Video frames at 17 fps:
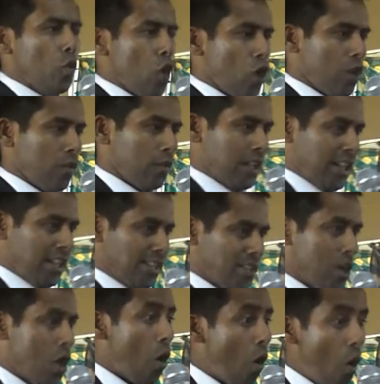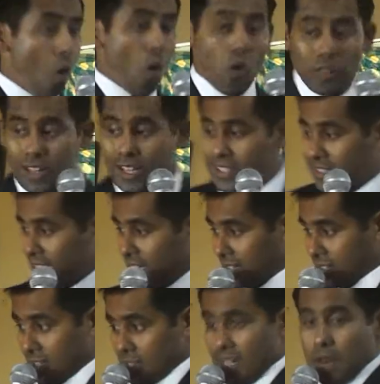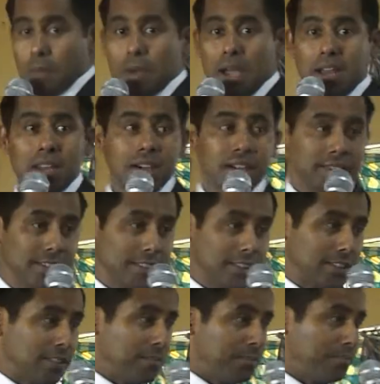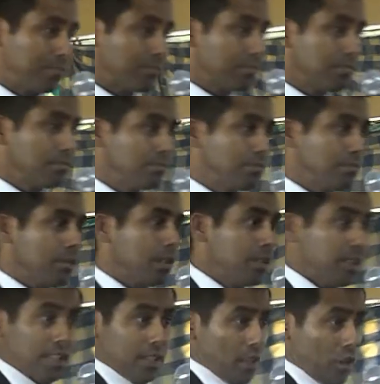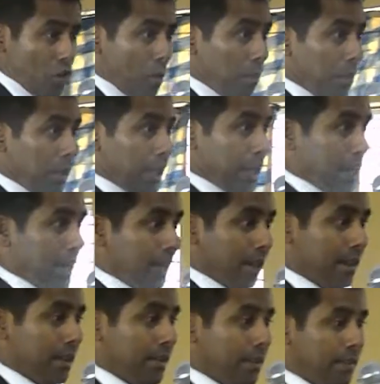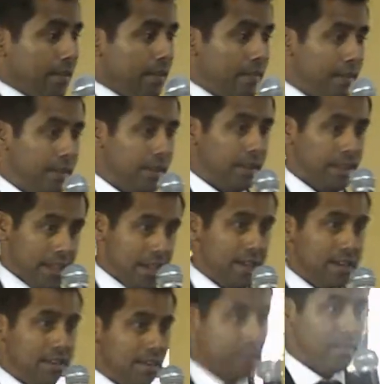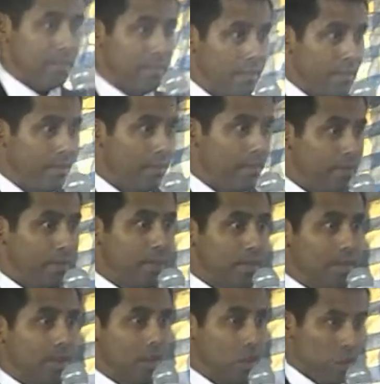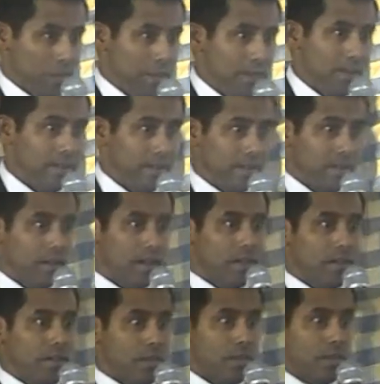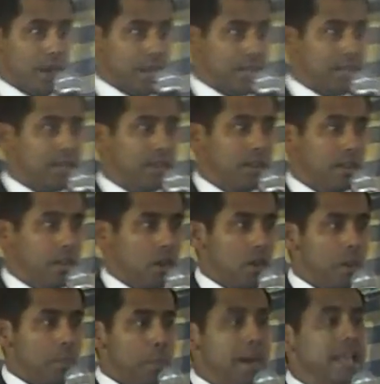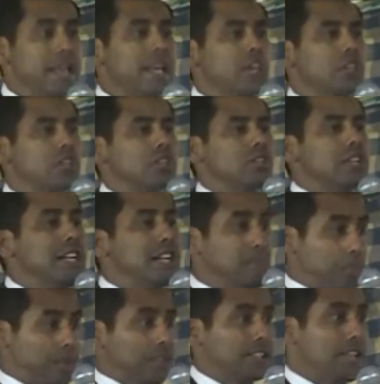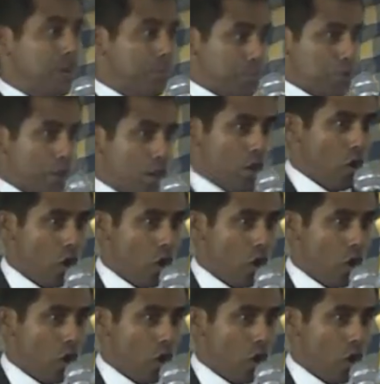do a lot of things. All these things are done by nurses. Nothing complicated. Yeah? With me? Right? Medication need prescription and